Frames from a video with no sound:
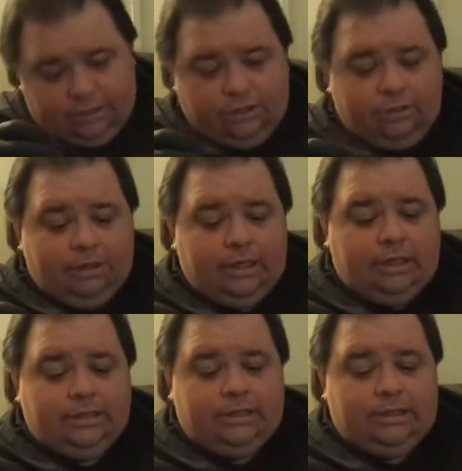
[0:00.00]
do it,
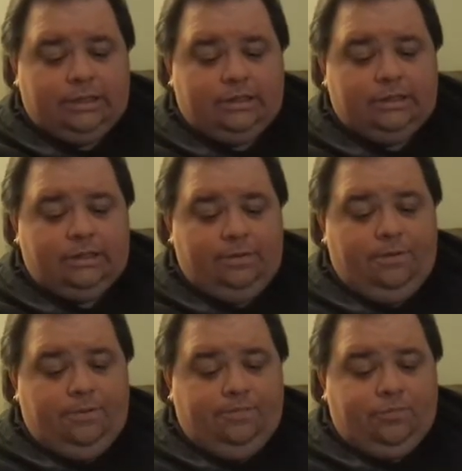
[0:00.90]
because it does,
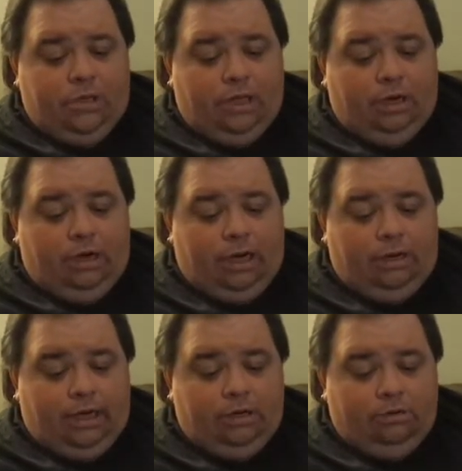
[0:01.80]

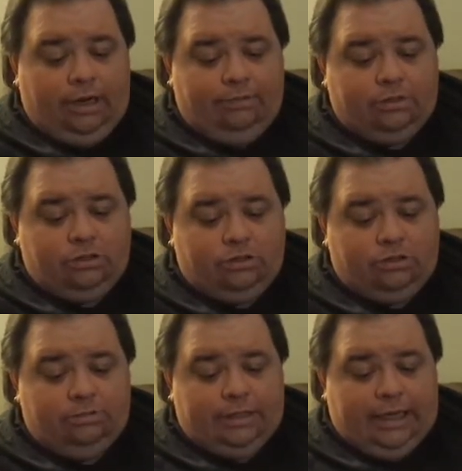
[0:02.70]
I don't have
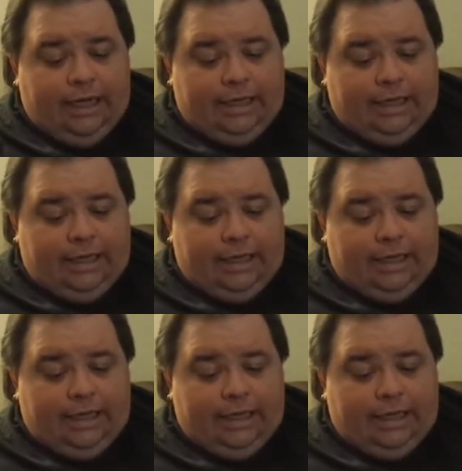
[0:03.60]
extremely high